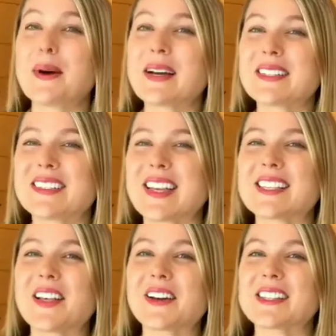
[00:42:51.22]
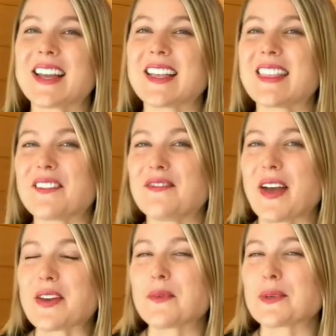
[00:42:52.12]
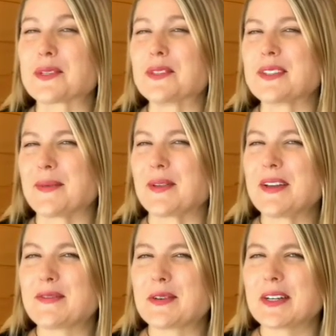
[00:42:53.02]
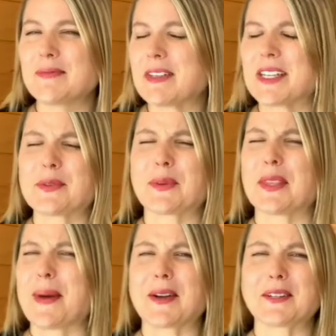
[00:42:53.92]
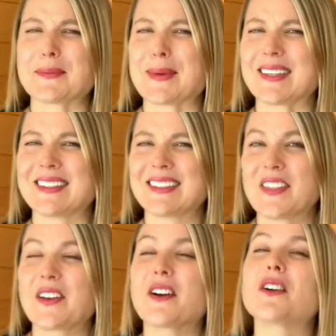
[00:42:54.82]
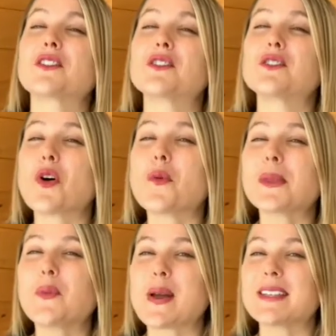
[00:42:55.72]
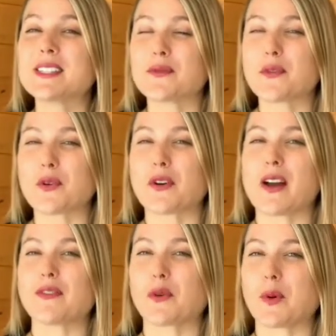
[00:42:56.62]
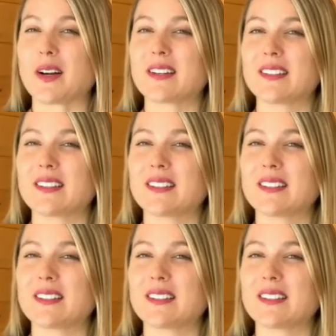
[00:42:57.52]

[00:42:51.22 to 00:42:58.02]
But as long as I get that final result I'm looking for, it doesn't really matter to me. There are so many ways to photograph your work.